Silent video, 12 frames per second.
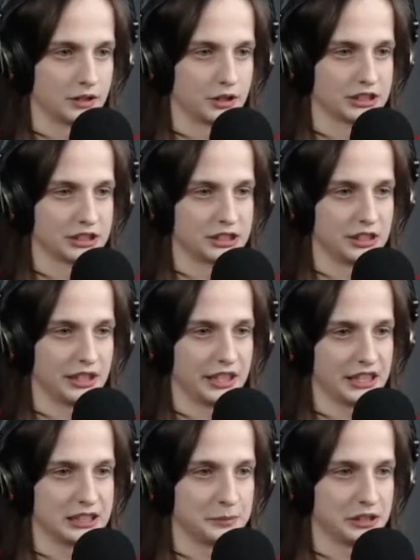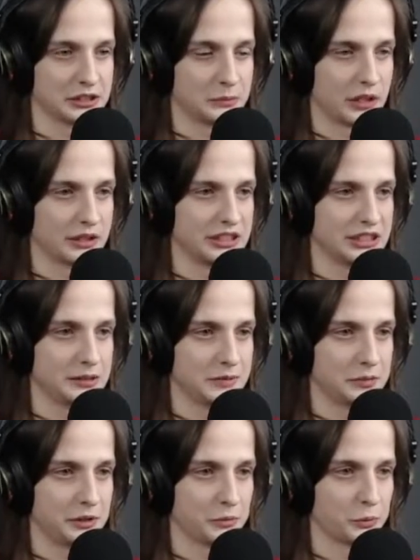Just in case, because Barney seems
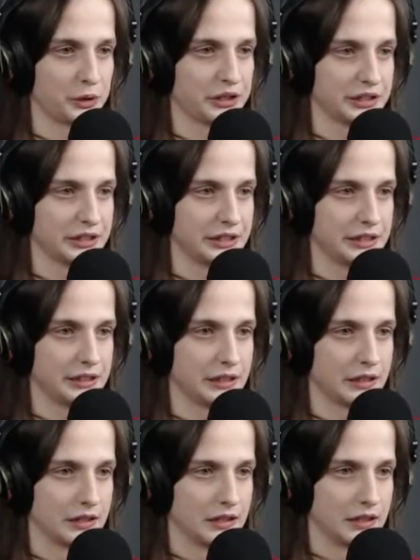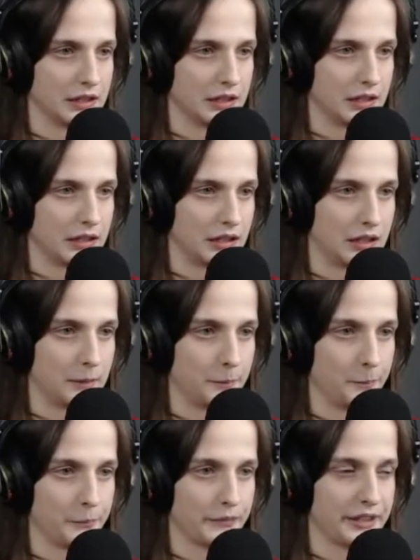to be really
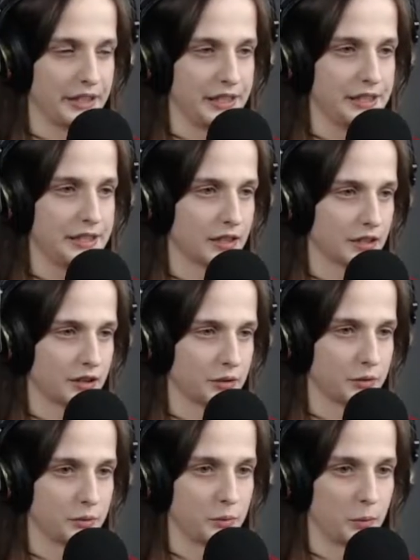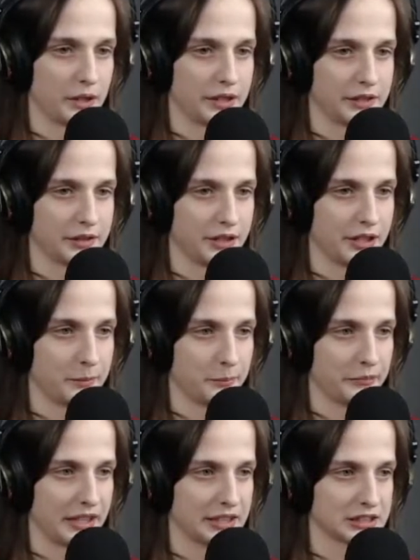eager to kill them.
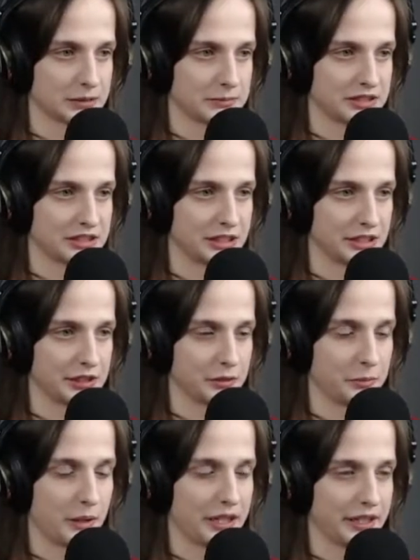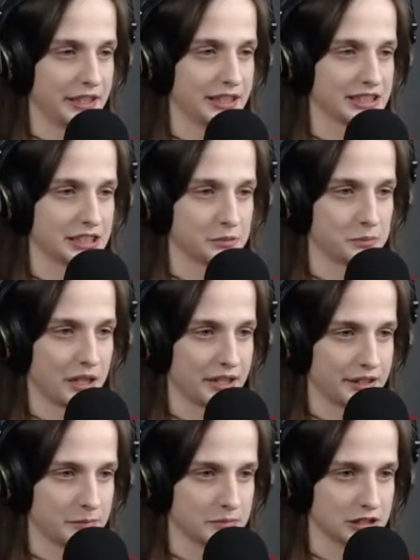And sometimes he gets killed by
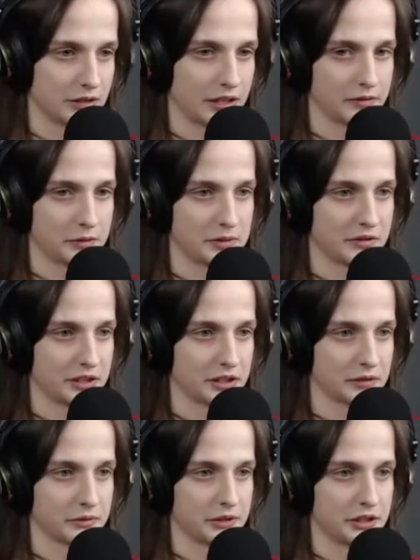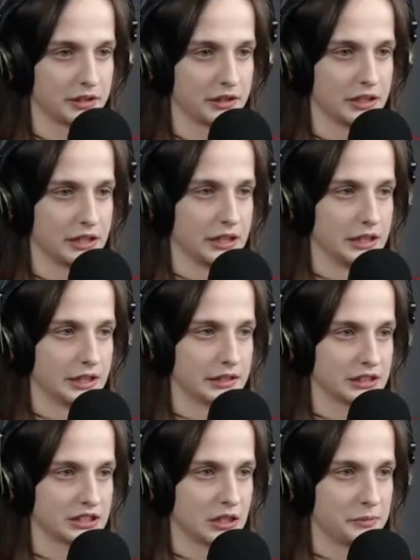them, so I have to be very careful here. Kill
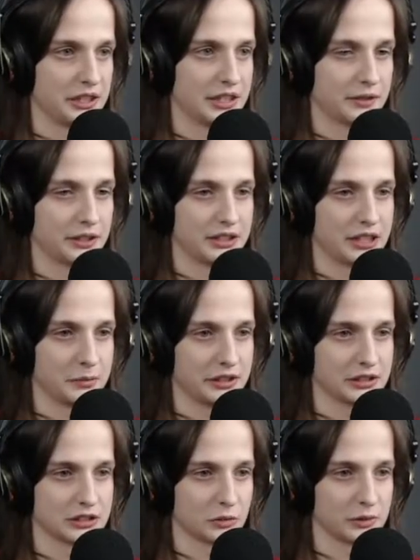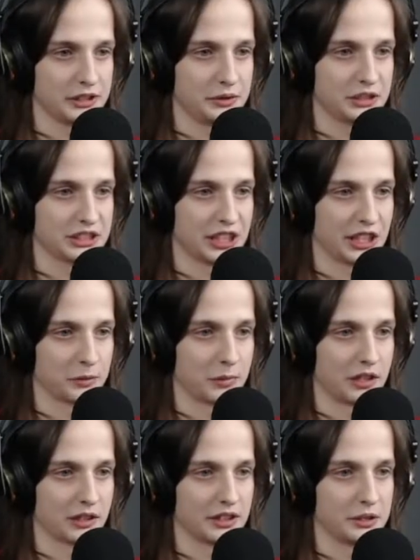a zombie and everything, because normally you just scare
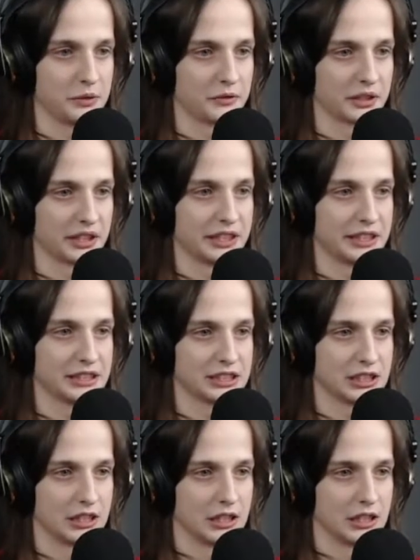Barney with grenades.